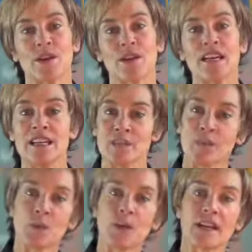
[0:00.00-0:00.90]
So if
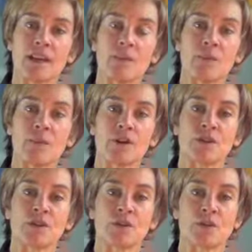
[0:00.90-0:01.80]
you're working with a
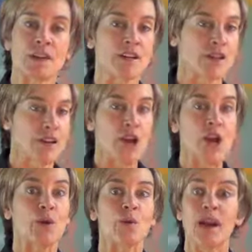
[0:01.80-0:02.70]
personal trainer,
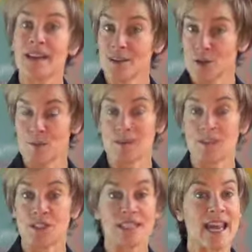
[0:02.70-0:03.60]
great, you may
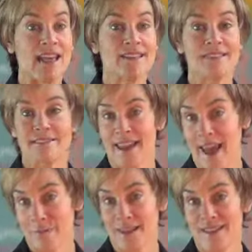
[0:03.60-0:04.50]
be set and
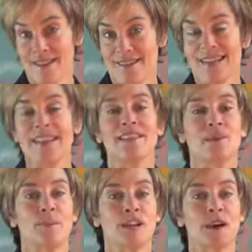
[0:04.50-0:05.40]
happy.
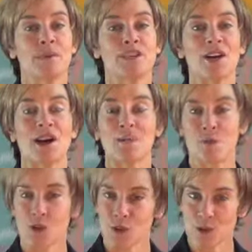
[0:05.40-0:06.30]
There may come a time
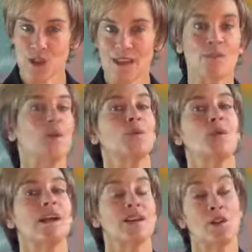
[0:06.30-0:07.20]
when you're looking for
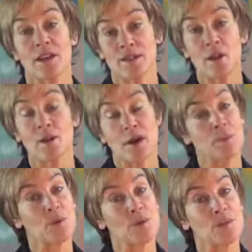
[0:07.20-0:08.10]
one, and I'll give you a
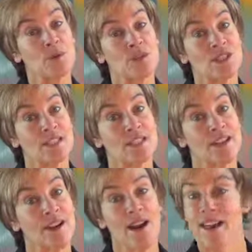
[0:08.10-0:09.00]
couple resources
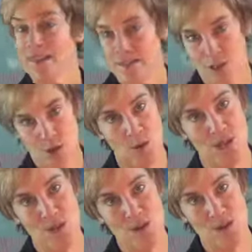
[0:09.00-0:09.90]
there. There's
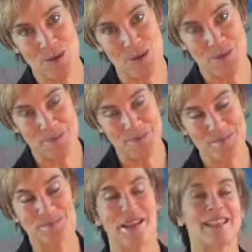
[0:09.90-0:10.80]
always Google,
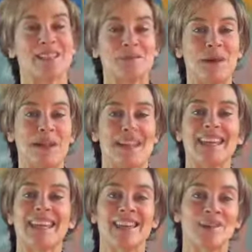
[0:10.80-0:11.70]
but this may
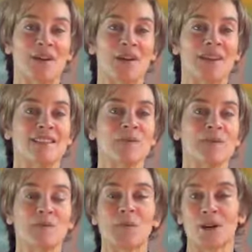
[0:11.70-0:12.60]
give you a little
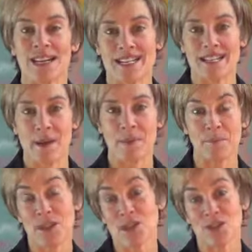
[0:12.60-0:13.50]
bit more
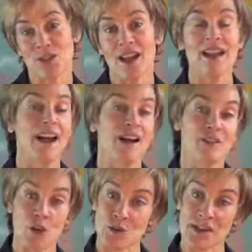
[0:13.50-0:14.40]
in-depth picture of
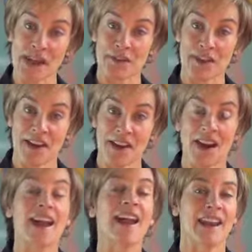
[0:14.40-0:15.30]
who's out
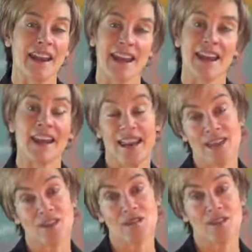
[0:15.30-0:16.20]
there and
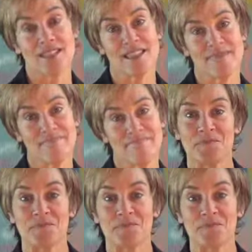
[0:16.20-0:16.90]
can you trust them.